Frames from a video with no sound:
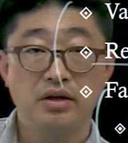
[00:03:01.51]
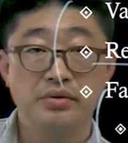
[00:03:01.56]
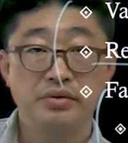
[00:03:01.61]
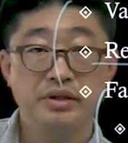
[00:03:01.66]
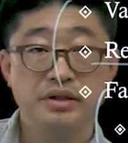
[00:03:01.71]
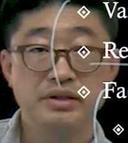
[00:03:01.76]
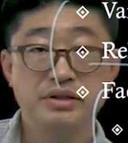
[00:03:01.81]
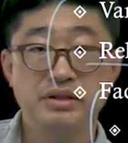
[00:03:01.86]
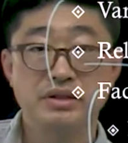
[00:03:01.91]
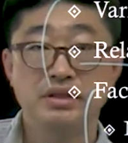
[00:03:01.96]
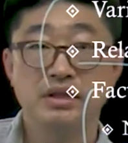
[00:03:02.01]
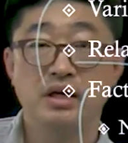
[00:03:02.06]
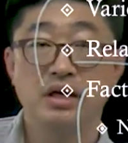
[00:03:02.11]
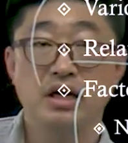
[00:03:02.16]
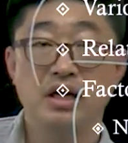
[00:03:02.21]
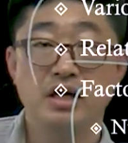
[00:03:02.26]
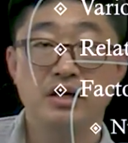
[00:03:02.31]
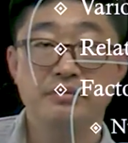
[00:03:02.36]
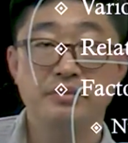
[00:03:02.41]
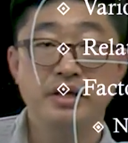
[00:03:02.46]
which
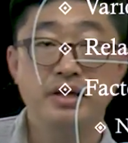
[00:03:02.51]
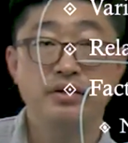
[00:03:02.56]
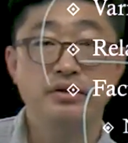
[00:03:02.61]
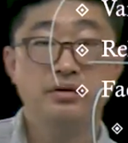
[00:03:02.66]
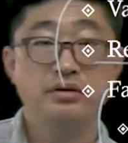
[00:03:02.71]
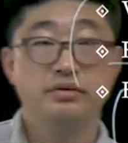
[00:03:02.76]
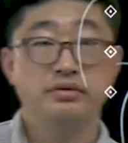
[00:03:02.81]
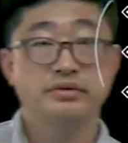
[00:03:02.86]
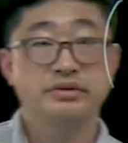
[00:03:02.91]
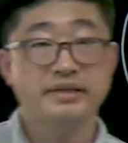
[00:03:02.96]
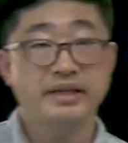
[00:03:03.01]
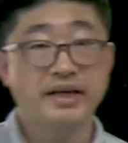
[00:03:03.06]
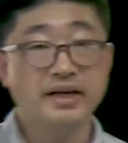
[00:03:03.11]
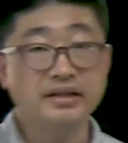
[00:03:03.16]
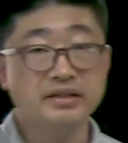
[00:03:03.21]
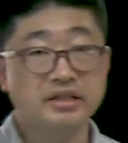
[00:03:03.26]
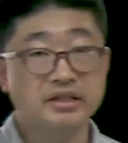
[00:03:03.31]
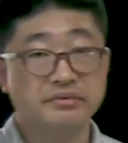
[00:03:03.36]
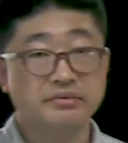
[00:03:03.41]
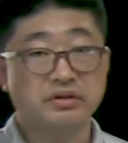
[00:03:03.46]
are being called
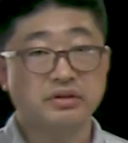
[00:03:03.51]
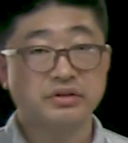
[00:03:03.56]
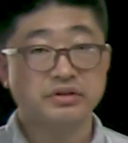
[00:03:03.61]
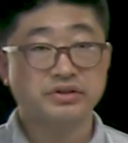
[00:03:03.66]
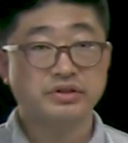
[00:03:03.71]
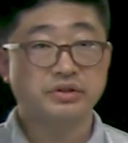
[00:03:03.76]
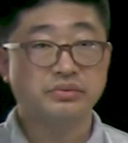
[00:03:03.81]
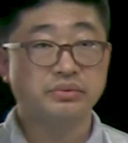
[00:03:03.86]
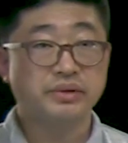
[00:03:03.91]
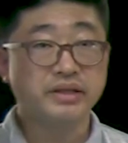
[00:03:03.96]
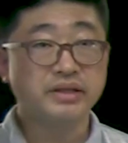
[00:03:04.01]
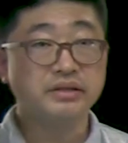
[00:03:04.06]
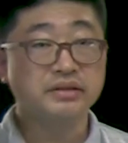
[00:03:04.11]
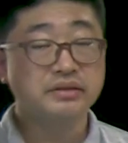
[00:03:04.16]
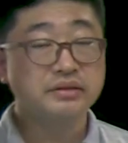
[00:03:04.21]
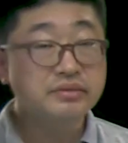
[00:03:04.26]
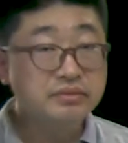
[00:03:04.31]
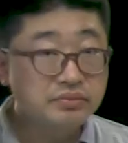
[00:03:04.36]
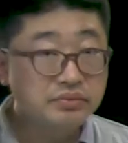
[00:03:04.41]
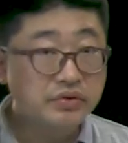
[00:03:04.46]
negative causal link,
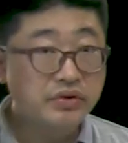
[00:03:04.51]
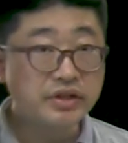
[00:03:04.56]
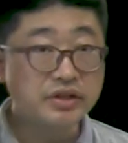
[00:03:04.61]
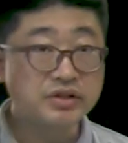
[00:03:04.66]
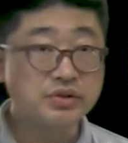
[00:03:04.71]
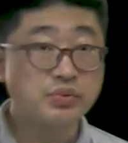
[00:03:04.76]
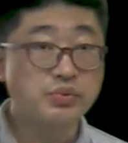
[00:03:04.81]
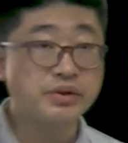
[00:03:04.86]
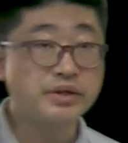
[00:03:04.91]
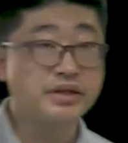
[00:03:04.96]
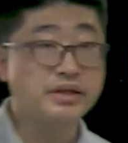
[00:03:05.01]
which will